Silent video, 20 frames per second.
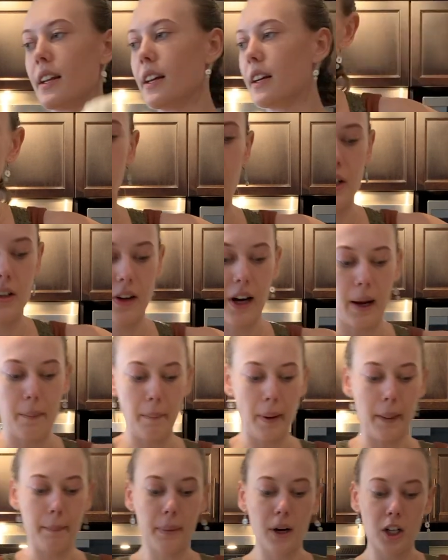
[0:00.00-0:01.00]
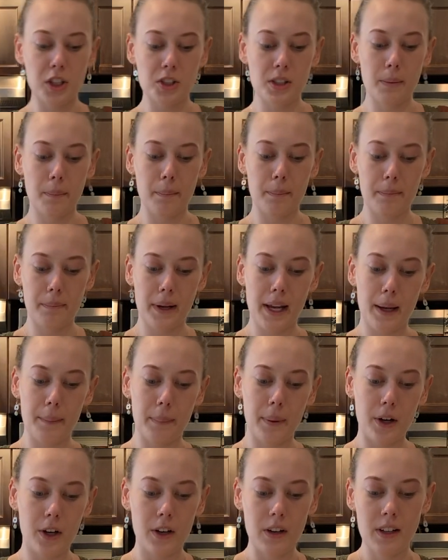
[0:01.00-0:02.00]
I'm gonna grab my parchment
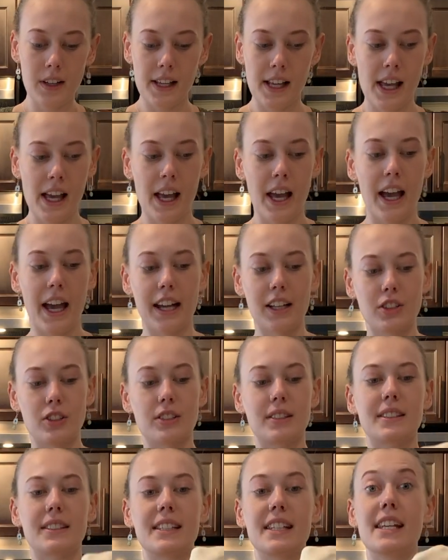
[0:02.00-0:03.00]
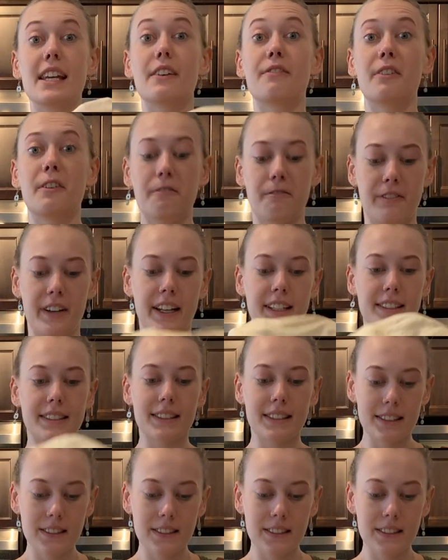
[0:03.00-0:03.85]
paper and just see if it fits.